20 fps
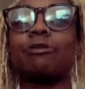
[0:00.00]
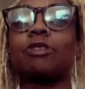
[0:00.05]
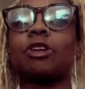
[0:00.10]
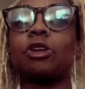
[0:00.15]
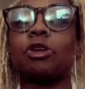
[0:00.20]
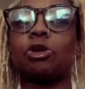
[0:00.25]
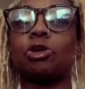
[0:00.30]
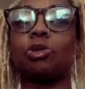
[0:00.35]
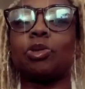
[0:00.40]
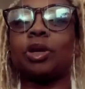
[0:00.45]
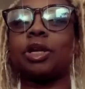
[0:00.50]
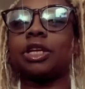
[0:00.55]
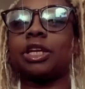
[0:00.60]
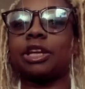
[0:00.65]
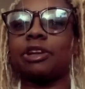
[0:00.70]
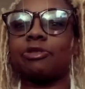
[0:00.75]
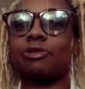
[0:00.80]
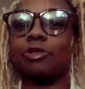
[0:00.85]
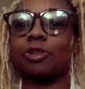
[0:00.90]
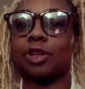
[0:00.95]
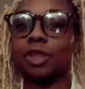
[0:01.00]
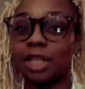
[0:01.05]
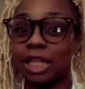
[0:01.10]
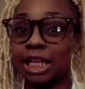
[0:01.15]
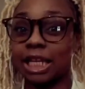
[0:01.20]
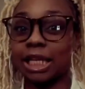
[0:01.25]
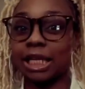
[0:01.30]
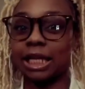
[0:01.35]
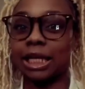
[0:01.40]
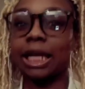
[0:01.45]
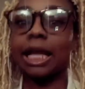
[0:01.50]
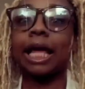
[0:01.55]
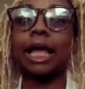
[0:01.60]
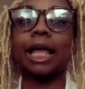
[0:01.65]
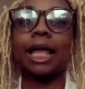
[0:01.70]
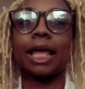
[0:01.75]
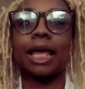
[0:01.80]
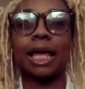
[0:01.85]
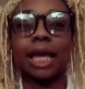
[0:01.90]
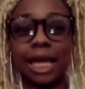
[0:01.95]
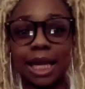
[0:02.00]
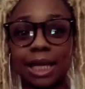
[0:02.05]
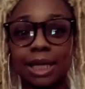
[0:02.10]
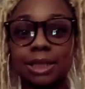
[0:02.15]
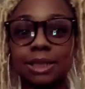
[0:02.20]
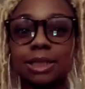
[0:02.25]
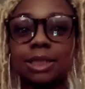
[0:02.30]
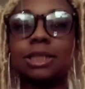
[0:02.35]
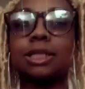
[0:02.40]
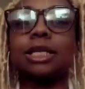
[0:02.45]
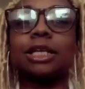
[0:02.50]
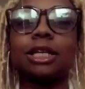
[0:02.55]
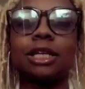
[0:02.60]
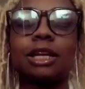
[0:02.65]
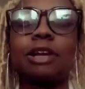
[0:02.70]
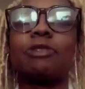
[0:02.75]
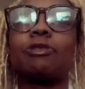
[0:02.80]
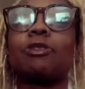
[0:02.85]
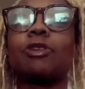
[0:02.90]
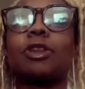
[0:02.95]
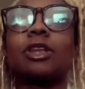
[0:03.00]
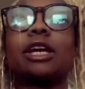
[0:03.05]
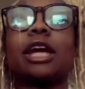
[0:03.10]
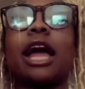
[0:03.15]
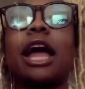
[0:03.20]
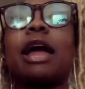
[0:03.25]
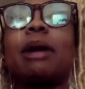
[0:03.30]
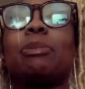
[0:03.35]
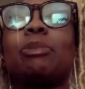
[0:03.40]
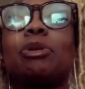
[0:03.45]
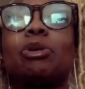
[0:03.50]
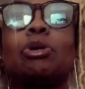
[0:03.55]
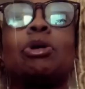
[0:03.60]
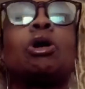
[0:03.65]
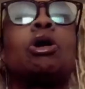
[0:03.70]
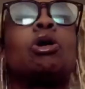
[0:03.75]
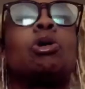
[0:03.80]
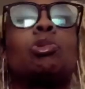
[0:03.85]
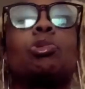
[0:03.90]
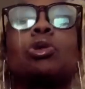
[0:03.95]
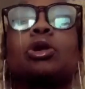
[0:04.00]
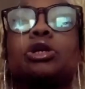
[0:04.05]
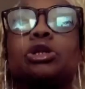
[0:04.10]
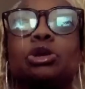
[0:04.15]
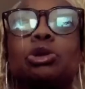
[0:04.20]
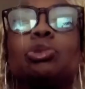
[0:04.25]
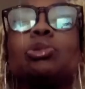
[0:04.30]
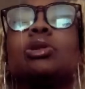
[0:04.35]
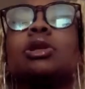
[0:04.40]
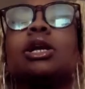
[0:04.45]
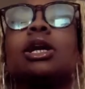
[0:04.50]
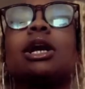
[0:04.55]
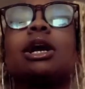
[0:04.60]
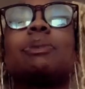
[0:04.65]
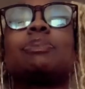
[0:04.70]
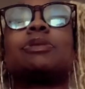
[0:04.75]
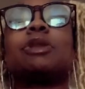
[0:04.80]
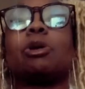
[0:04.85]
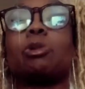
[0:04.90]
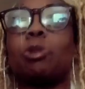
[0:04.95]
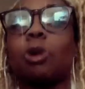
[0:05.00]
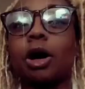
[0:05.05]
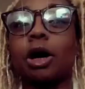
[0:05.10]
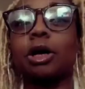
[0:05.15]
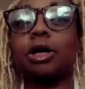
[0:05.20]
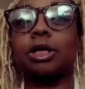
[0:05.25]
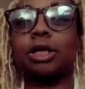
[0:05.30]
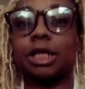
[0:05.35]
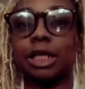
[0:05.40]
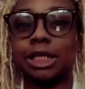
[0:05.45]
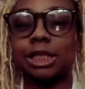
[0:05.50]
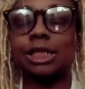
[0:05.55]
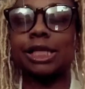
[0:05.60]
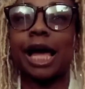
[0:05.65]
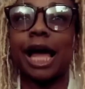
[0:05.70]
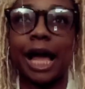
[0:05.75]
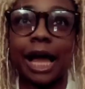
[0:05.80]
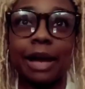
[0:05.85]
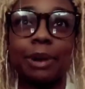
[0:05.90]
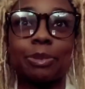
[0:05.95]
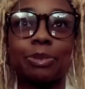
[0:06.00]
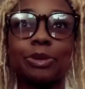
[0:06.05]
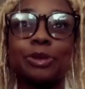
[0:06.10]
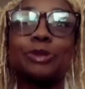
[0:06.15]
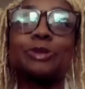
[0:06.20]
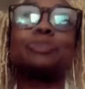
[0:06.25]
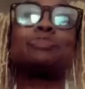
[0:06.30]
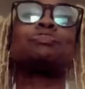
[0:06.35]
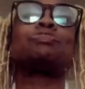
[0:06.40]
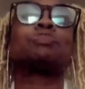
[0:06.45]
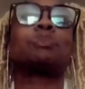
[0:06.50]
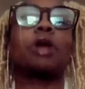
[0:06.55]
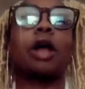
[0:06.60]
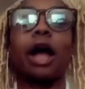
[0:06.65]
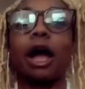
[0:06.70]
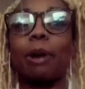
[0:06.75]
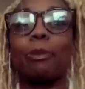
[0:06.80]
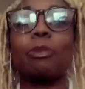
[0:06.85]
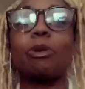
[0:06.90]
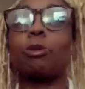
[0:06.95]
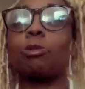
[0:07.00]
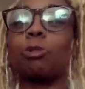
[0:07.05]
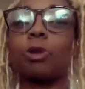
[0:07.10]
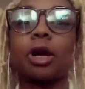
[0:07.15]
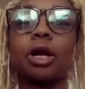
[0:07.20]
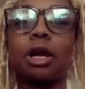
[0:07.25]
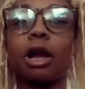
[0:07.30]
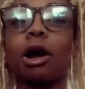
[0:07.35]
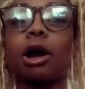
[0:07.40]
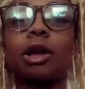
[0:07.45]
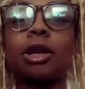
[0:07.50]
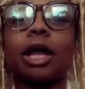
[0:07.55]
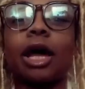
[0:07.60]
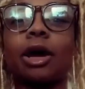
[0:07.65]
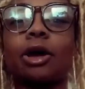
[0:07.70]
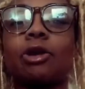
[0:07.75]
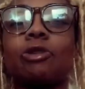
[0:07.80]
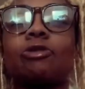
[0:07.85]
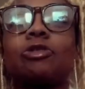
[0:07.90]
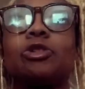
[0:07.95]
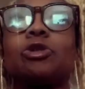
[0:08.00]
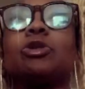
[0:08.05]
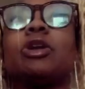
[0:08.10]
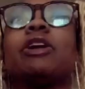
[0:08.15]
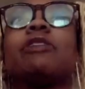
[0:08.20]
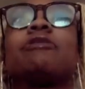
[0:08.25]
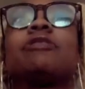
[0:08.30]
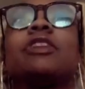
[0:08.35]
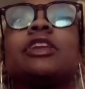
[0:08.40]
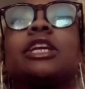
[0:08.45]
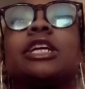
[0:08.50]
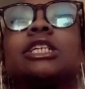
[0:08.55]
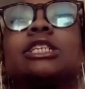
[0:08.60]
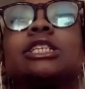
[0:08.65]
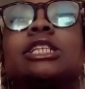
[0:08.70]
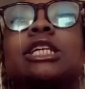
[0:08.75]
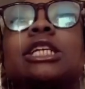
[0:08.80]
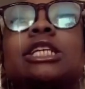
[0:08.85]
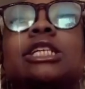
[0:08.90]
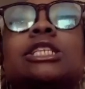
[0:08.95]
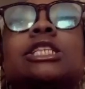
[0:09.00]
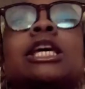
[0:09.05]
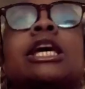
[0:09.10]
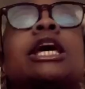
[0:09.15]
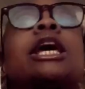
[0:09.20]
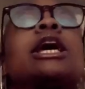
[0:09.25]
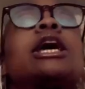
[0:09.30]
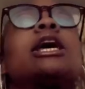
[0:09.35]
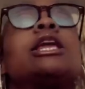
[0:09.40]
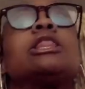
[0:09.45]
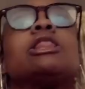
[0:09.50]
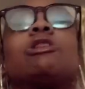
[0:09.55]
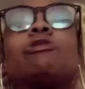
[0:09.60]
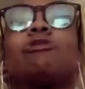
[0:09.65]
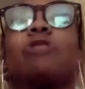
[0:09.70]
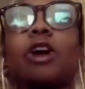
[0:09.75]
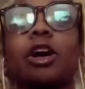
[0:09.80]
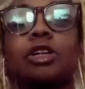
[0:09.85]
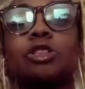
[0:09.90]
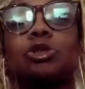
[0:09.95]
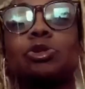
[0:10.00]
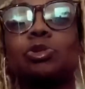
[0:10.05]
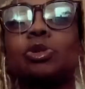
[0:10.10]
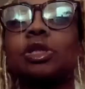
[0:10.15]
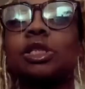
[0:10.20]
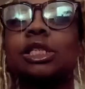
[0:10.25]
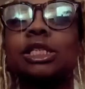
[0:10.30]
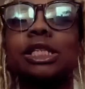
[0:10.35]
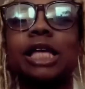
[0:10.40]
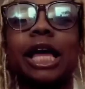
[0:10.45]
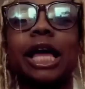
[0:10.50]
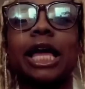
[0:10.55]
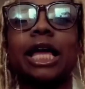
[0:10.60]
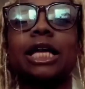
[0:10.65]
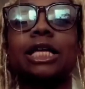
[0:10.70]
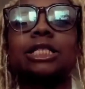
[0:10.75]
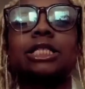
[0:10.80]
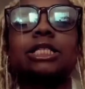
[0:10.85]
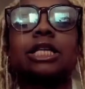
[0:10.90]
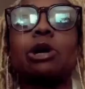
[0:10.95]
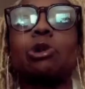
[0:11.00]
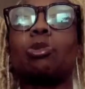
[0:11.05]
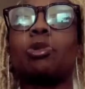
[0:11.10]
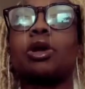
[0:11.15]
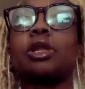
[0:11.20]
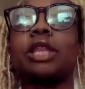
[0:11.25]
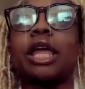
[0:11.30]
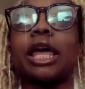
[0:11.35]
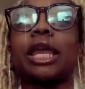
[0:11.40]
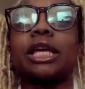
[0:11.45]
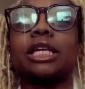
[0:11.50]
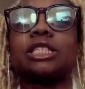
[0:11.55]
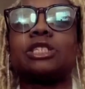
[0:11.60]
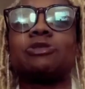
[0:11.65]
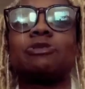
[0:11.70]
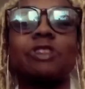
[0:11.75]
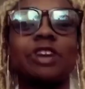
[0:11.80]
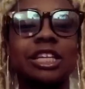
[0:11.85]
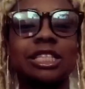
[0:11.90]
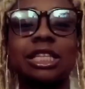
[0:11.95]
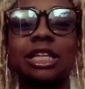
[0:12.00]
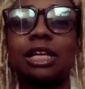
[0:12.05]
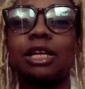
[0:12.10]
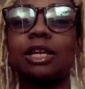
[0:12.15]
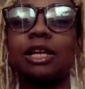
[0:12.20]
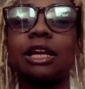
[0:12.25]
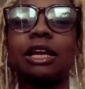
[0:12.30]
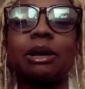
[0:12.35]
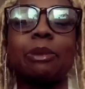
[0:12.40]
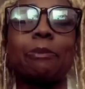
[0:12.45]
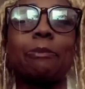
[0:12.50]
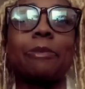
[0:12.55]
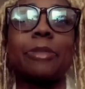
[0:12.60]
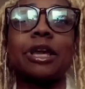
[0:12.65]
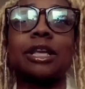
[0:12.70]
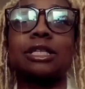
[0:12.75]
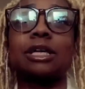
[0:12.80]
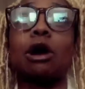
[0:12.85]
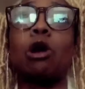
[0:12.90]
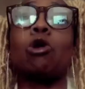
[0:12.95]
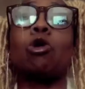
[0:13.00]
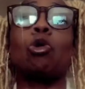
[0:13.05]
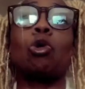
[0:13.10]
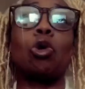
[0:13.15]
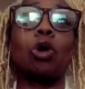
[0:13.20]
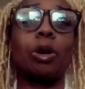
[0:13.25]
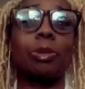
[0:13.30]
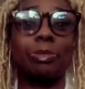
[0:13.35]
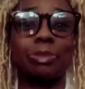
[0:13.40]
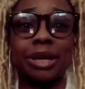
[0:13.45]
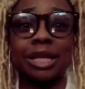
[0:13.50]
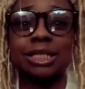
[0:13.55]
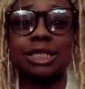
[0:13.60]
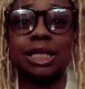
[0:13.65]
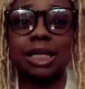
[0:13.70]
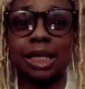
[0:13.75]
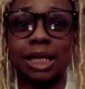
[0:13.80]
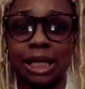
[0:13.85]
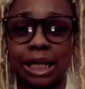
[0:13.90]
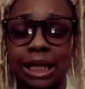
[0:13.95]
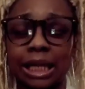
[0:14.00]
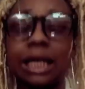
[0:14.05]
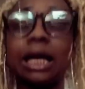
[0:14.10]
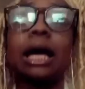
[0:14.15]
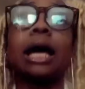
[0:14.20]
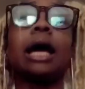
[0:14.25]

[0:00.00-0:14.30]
to do it differently. Hence, differently able. When you look up the word disabled, I'm going to bring y'all down a few definitions. The first one says someone that is physically or mentally